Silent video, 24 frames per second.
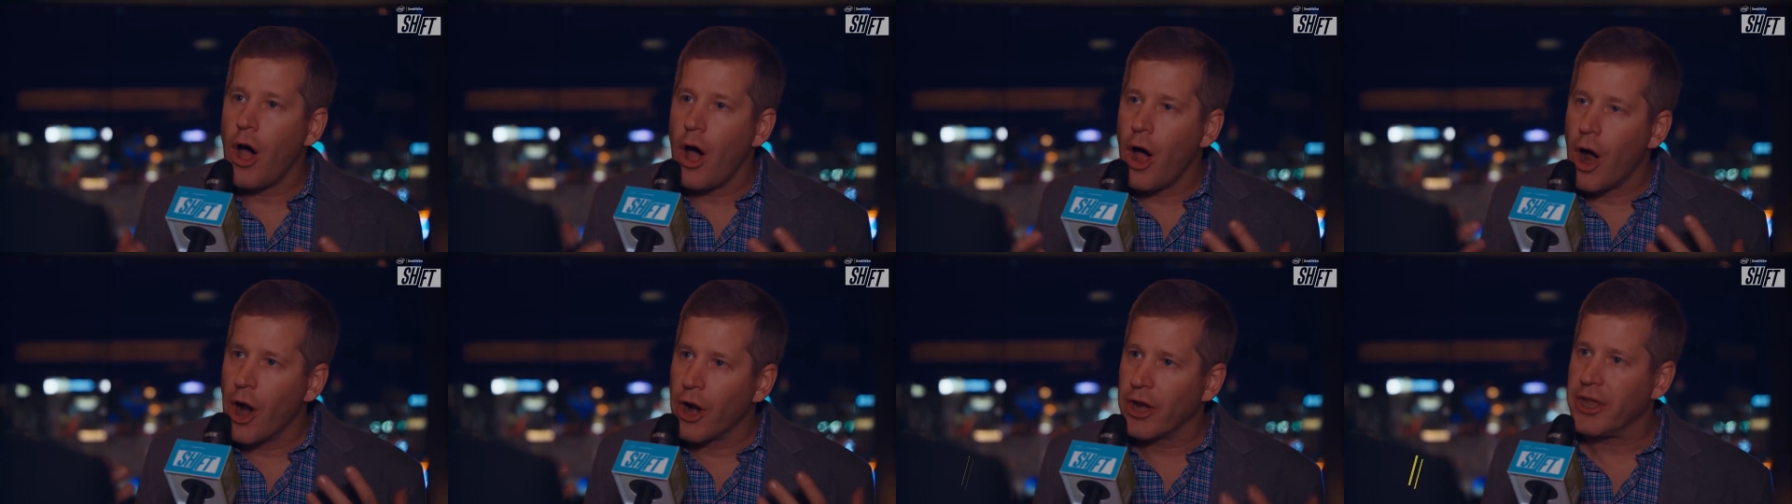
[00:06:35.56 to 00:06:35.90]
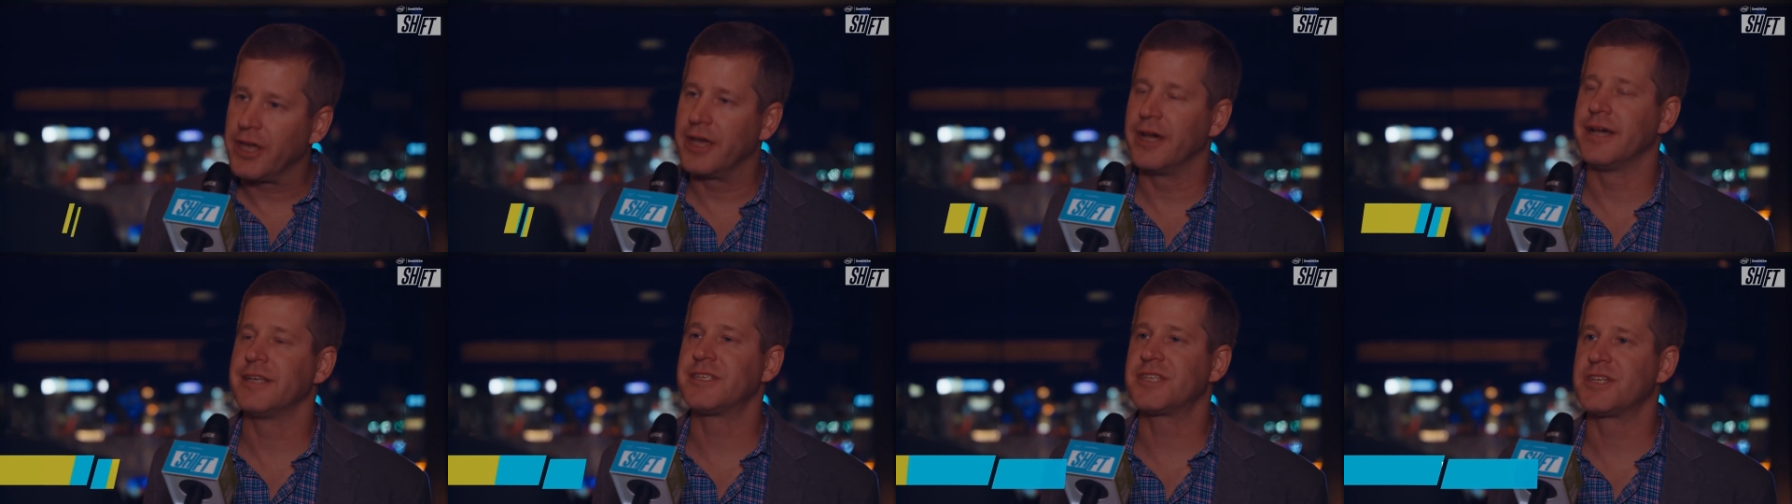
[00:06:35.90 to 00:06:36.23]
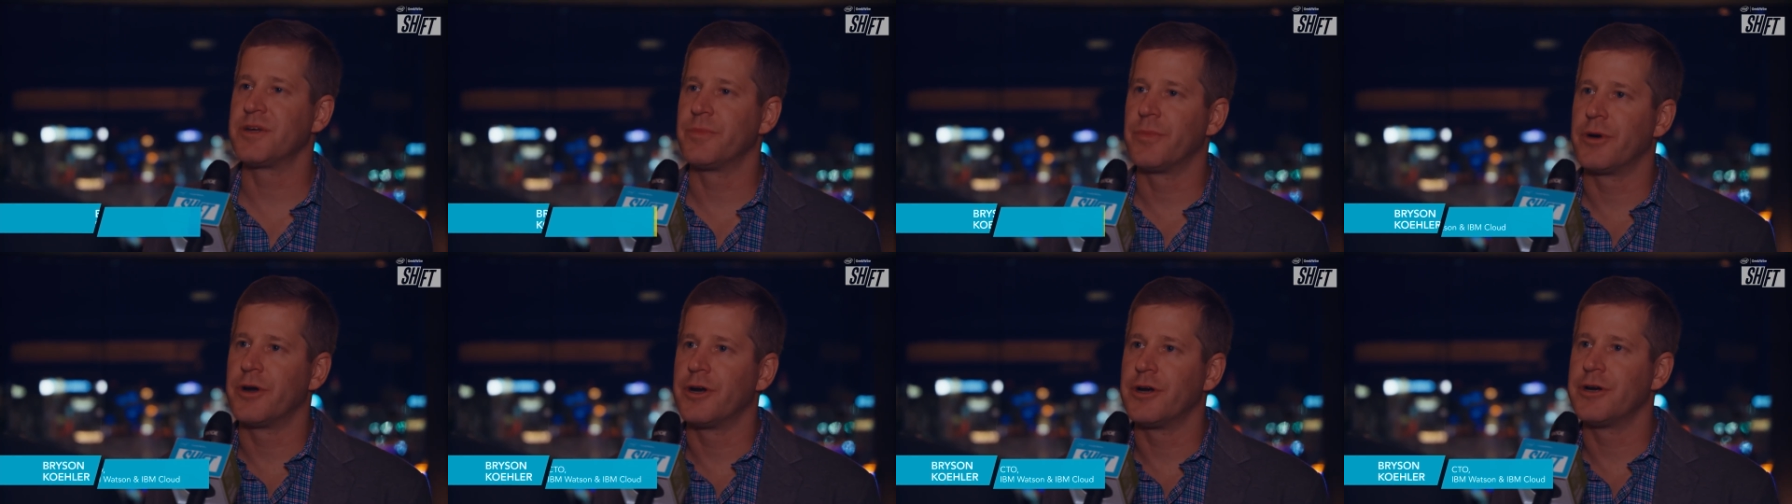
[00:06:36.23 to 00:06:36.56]
Our
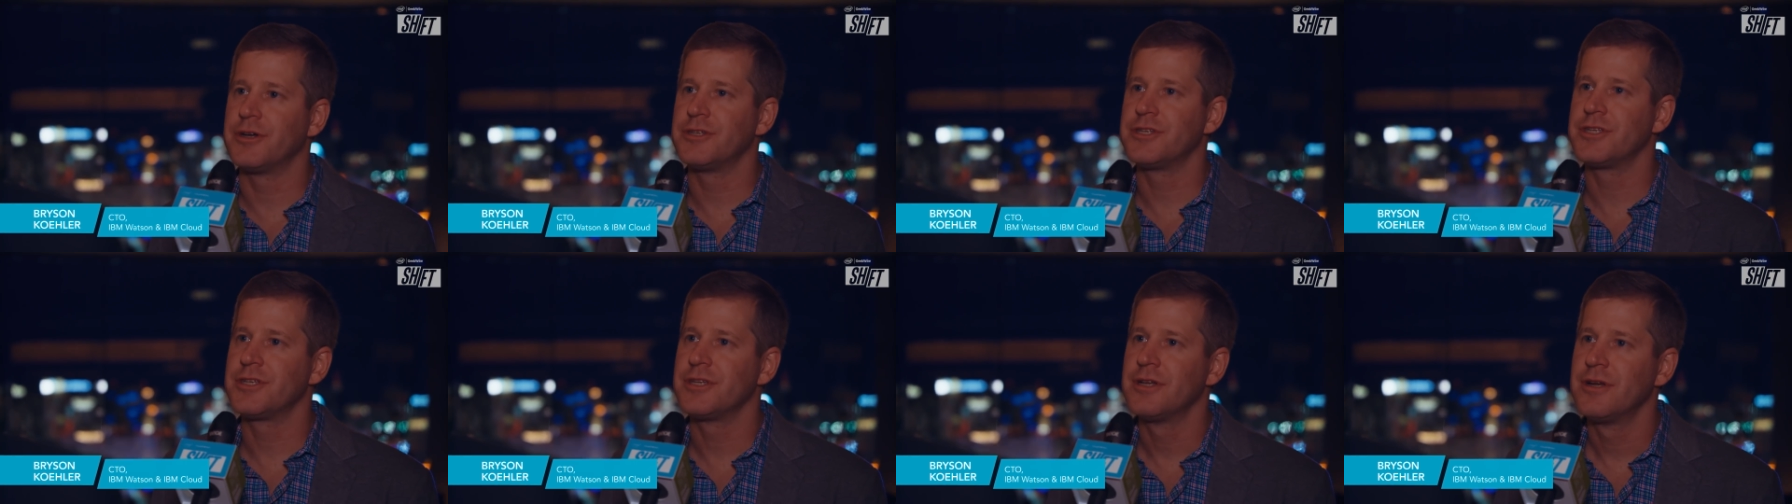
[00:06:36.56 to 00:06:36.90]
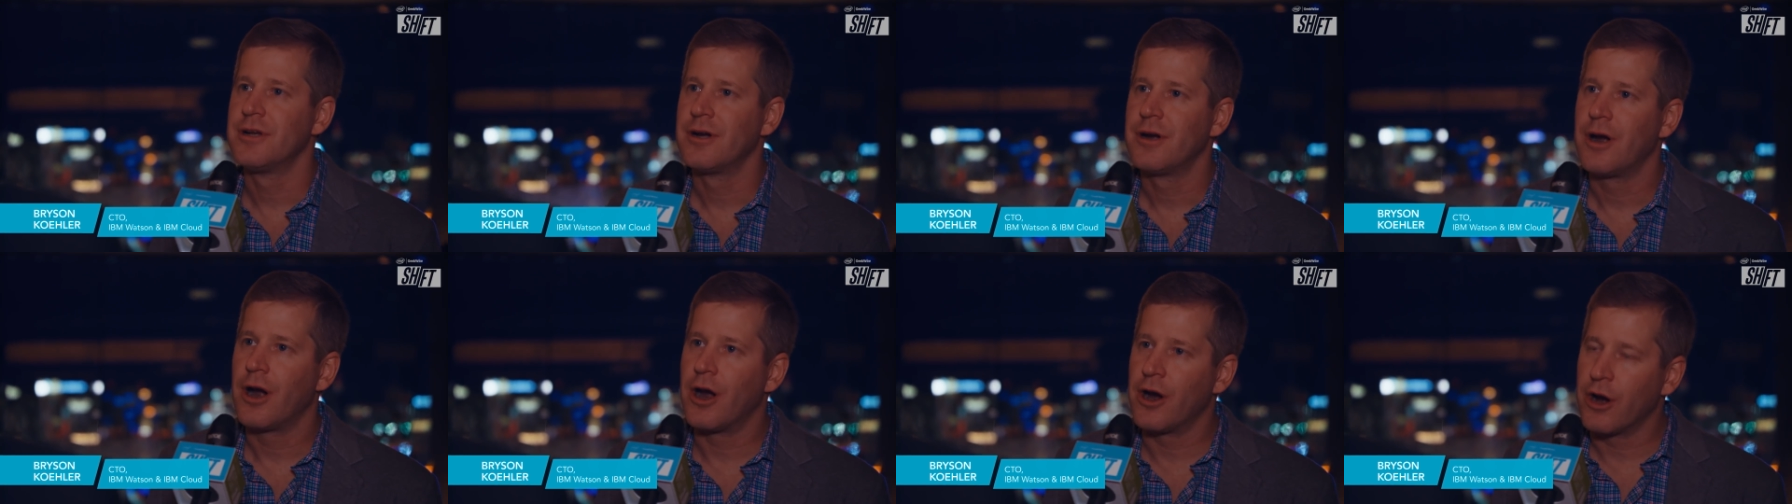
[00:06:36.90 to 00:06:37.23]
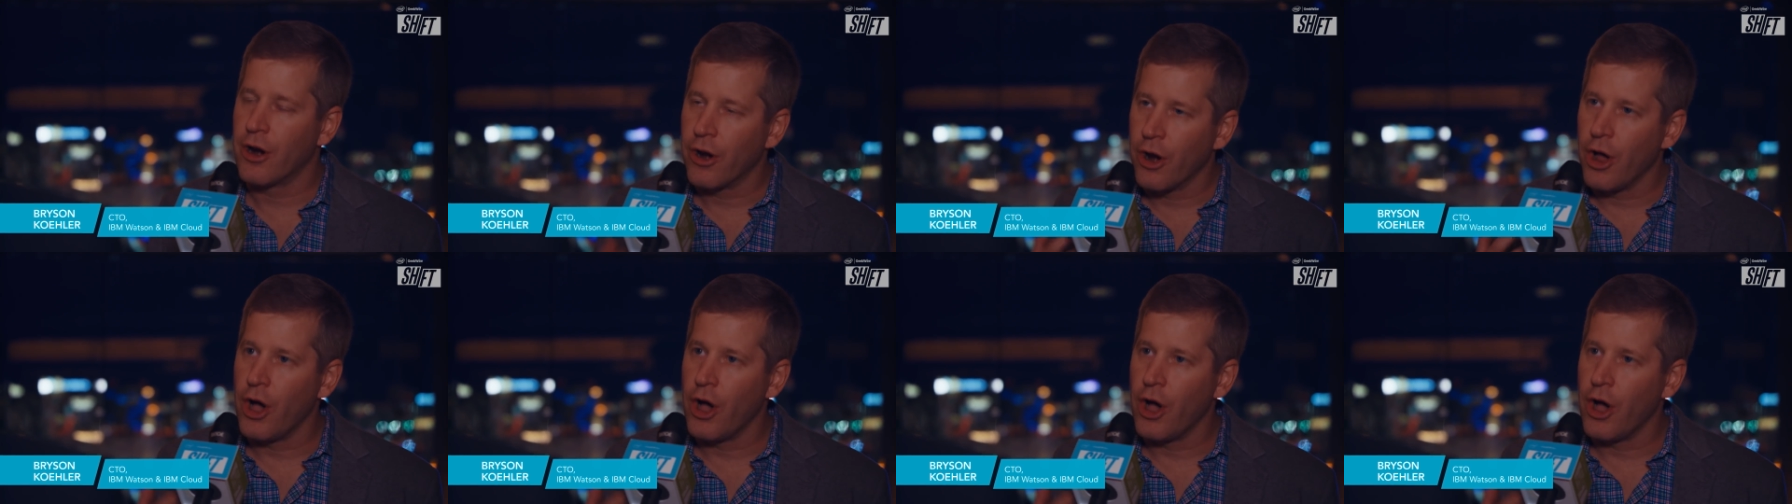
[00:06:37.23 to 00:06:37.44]
customers are